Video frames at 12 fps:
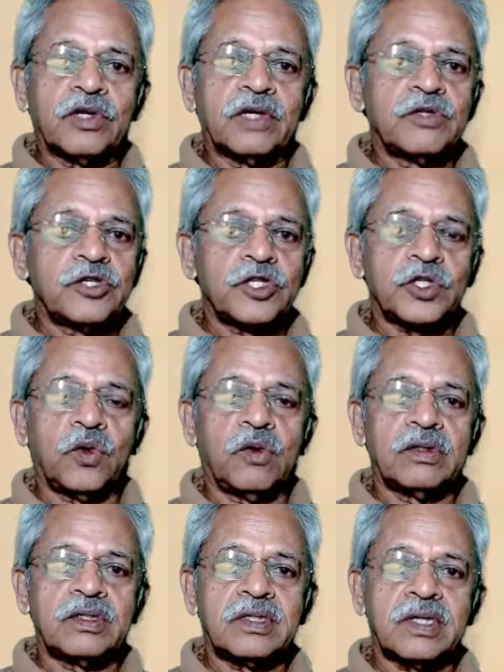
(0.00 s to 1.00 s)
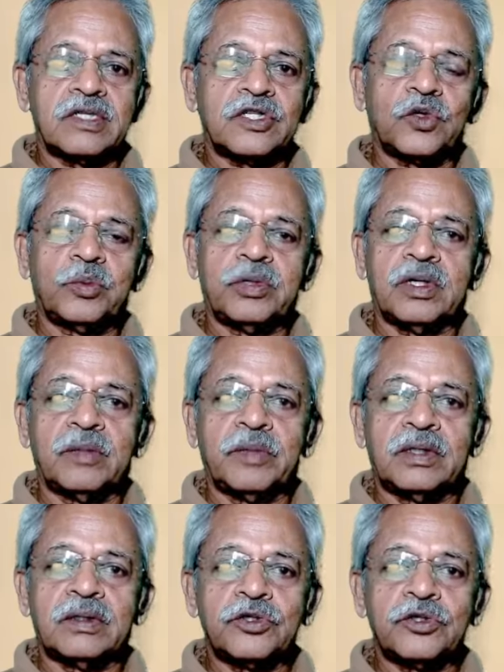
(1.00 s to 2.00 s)
which is called transcobalamin
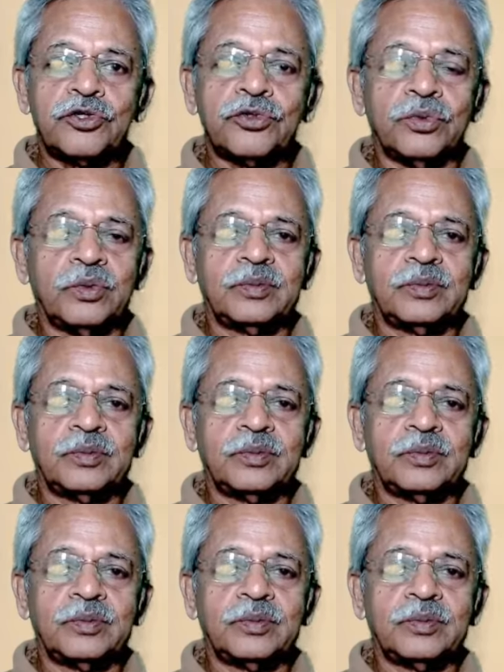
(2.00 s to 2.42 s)
2.